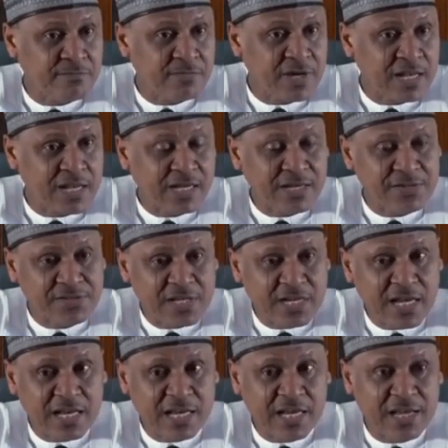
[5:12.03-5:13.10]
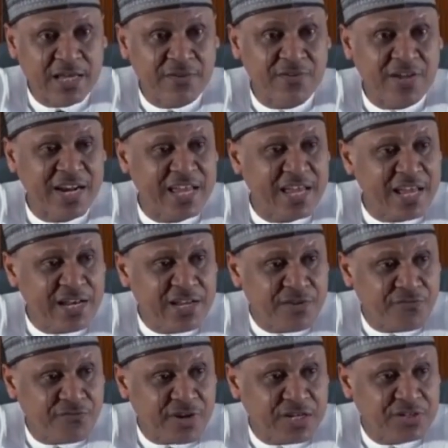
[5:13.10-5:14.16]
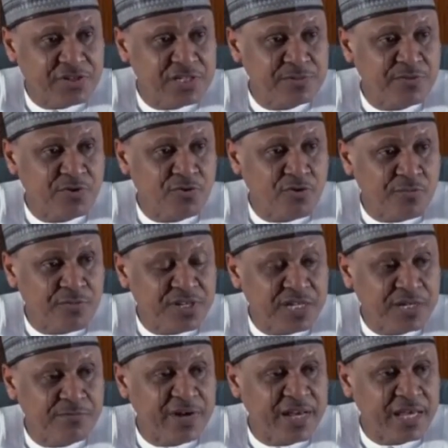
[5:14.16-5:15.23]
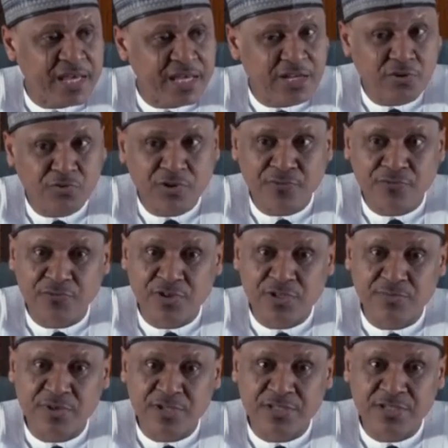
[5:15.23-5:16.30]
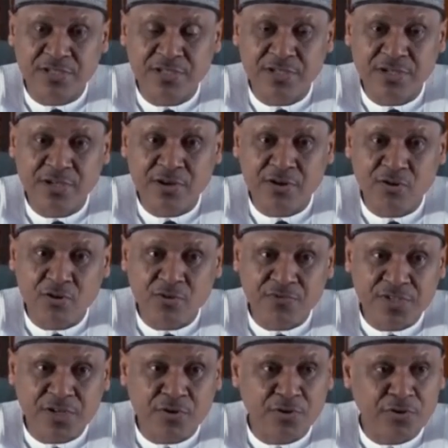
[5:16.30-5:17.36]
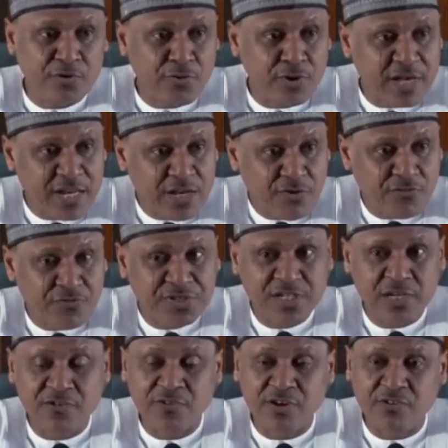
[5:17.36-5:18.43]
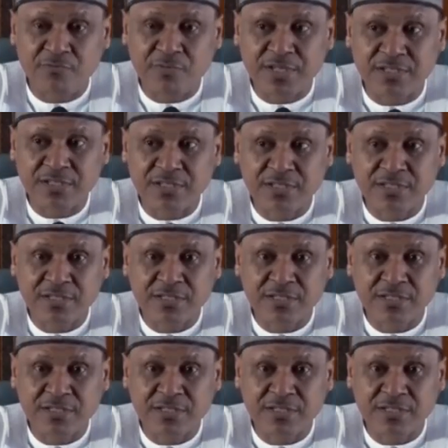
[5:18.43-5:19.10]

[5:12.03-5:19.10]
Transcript: And like I said earlier, if there are any infractions being committed by any law enforcement officer or any official of government,